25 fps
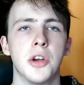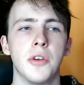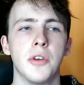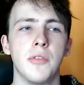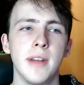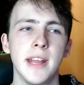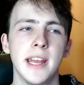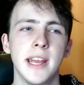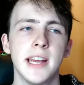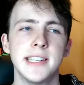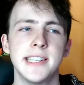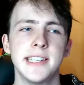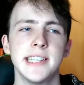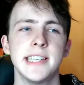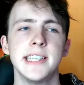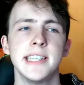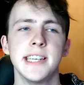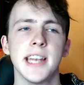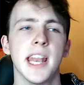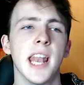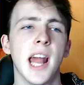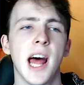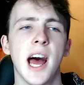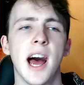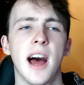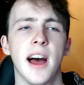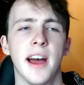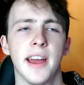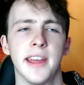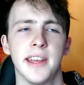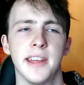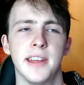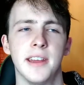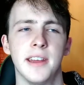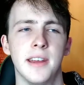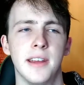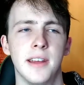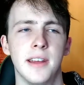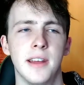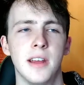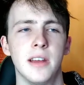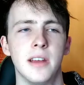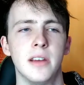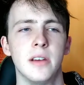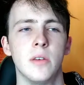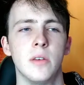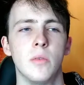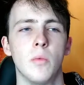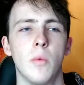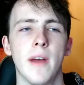Korea didn't lie
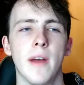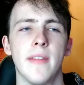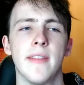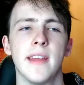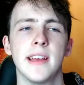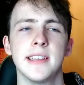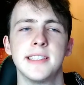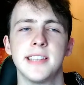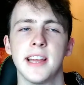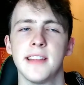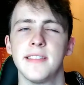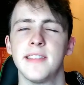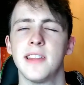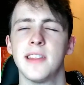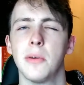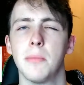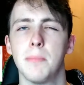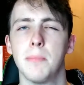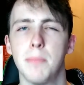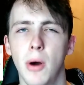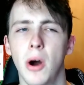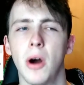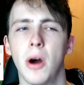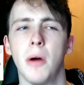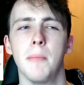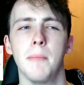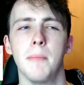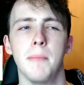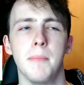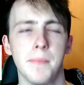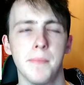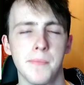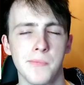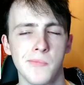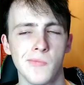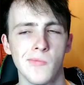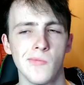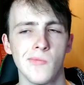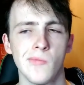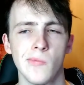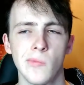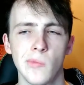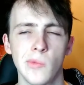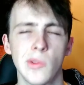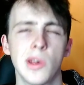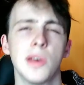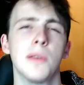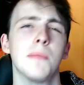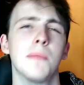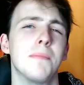when they said they'll bomb.
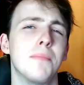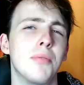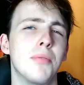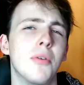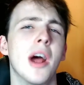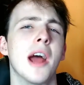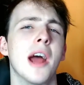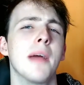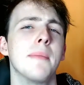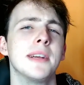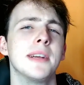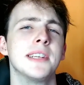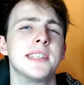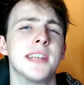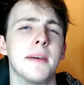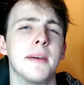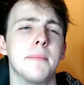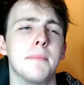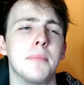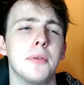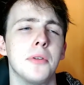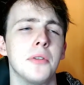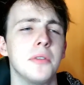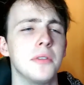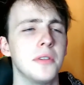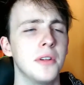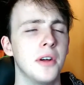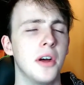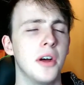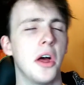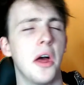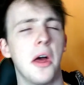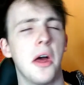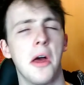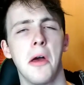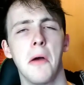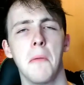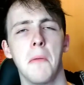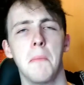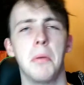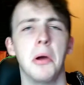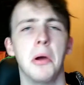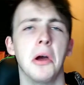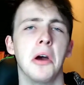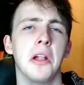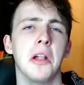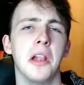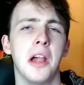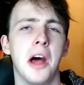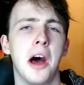Prime example,
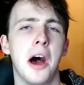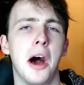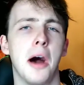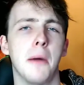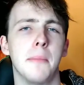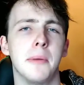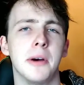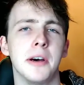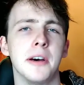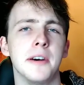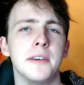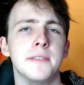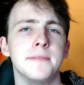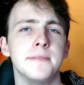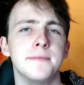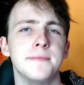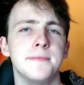Pearl Harbor.